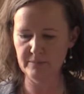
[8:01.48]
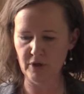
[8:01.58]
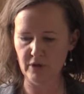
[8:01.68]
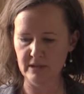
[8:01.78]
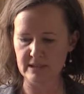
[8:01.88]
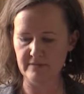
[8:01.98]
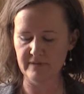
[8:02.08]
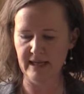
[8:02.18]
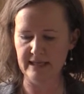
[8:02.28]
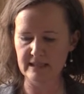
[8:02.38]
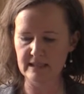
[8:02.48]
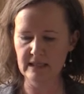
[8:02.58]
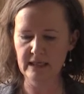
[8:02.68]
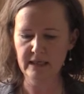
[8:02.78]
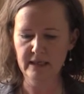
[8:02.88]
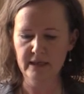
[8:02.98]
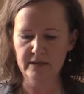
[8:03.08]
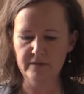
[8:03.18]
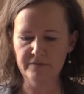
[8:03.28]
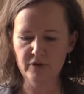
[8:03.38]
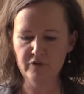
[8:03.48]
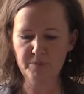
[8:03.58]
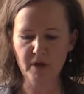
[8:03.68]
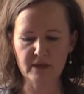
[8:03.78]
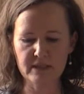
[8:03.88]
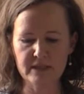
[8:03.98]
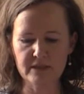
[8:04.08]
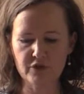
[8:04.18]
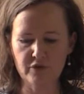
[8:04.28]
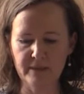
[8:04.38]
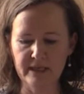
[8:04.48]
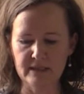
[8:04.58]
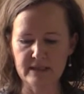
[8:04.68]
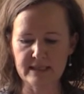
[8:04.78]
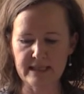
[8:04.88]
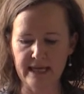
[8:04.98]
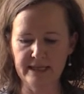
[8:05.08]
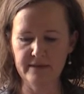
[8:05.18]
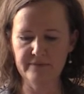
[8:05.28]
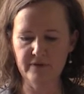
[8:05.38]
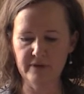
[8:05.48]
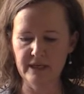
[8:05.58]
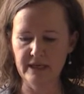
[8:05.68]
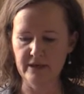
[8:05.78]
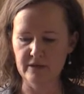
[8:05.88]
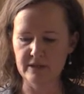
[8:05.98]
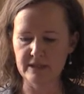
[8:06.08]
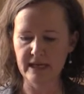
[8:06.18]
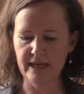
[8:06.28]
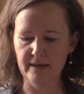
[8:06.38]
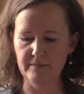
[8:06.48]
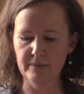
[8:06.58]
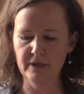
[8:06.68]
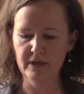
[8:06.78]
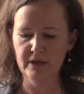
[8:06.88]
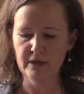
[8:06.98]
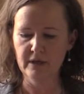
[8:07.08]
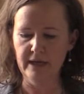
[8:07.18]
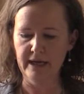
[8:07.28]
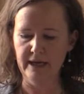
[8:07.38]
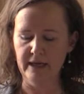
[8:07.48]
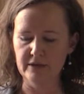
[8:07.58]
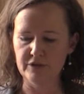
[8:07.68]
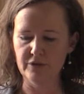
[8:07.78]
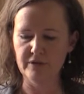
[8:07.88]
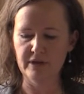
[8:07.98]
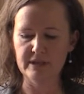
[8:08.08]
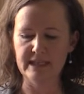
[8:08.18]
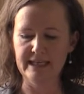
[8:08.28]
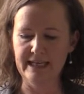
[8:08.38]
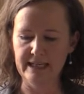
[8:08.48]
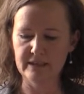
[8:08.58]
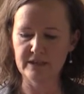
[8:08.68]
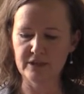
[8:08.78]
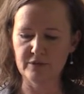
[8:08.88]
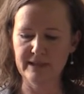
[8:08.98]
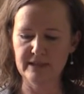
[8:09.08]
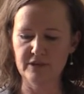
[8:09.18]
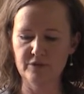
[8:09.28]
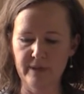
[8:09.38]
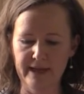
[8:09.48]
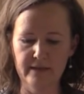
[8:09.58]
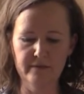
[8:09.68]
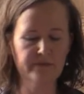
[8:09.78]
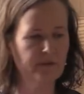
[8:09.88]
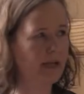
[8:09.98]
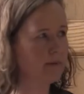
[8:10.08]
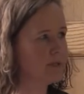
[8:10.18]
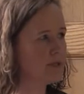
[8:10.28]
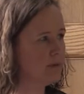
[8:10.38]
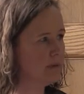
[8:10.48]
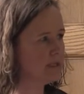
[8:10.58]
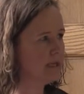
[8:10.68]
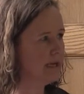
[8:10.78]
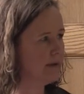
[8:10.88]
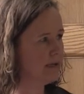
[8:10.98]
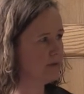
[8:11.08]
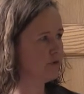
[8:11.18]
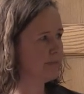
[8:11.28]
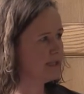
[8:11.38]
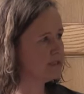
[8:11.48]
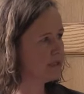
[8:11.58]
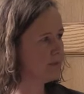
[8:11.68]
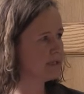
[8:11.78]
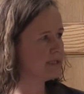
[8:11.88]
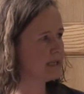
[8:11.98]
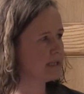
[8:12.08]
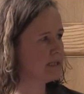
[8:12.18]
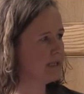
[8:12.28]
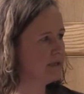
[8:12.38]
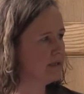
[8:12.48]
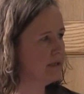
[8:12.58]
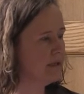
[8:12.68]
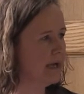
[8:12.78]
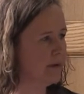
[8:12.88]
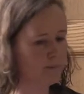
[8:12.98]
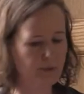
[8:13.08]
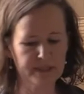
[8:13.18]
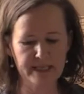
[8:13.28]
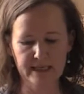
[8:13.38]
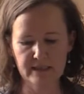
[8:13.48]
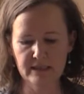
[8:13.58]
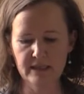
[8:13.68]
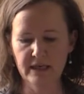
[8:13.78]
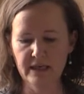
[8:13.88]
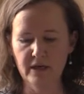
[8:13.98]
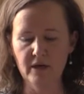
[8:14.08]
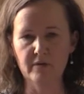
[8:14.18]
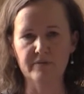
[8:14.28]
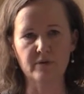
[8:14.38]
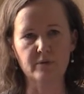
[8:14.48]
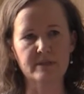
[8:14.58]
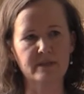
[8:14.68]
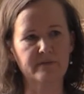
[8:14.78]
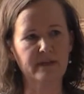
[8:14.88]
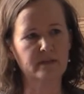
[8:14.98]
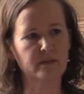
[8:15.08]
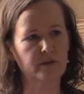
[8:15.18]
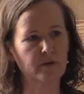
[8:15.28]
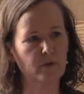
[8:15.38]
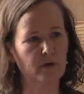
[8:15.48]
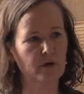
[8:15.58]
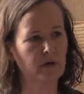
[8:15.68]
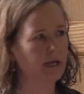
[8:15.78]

murals or flags. The view of Protestants remained steady for the years 2008 to 2012, so it remained at about 16% of those that felt that there were